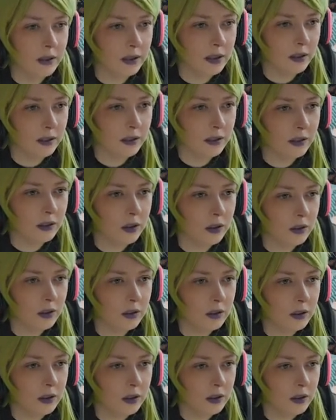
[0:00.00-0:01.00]
That's not
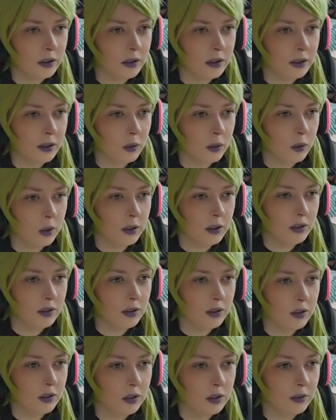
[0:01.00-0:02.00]
good. You know what?
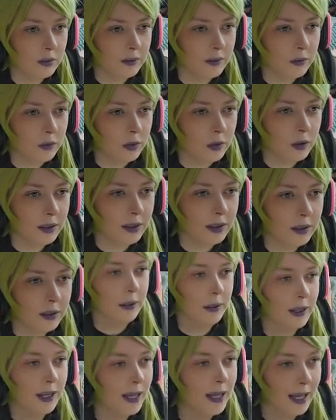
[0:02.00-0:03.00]
Screw you. Alright.
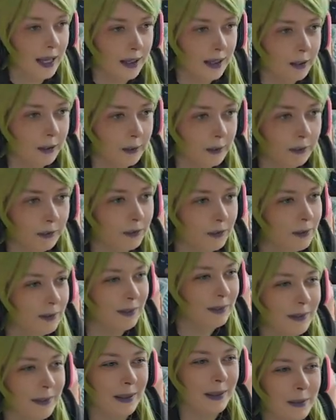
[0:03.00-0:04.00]
The hell am
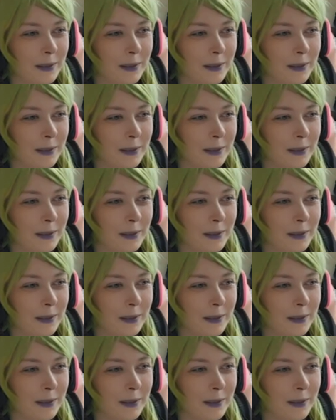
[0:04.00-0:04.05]
I?